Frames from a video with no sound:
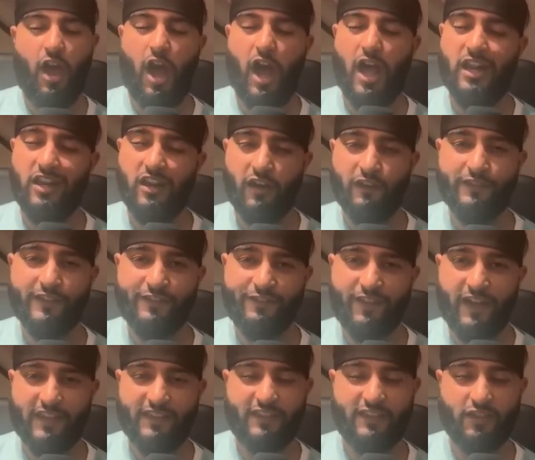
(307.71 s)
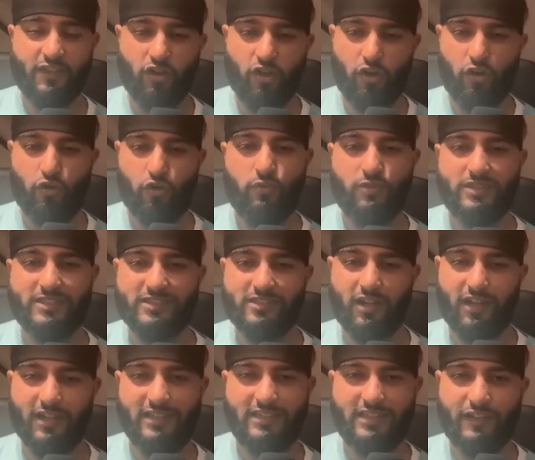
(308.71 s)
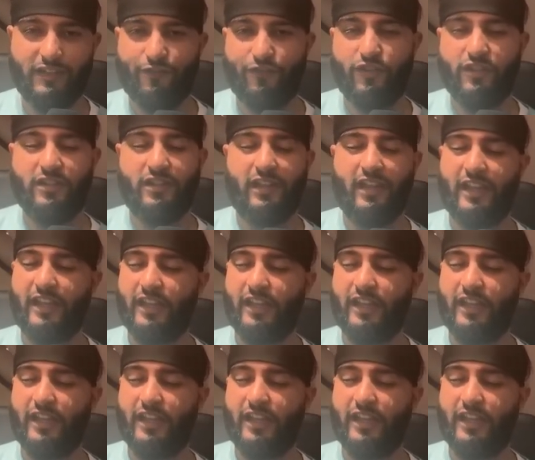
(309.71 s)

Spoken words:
I love the fact that the goal was slightly different.